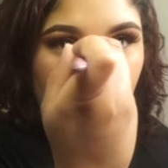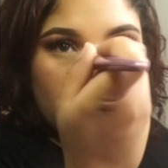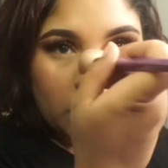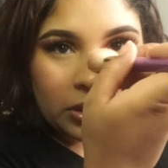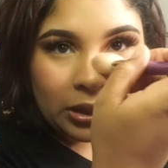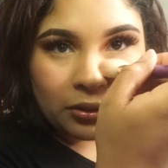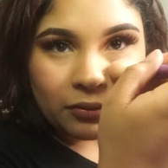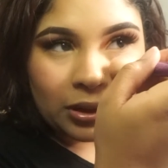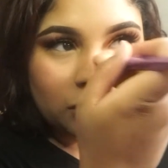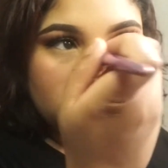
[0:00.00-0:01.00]
Bring that
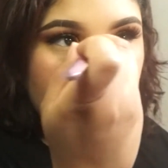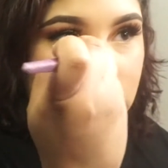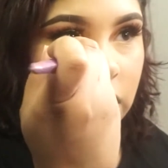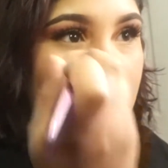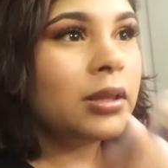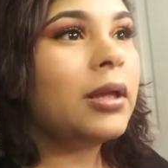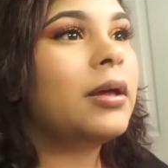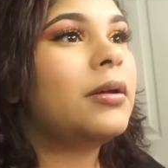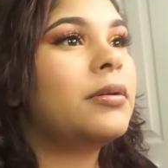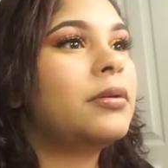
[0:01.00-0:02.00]
around just like that.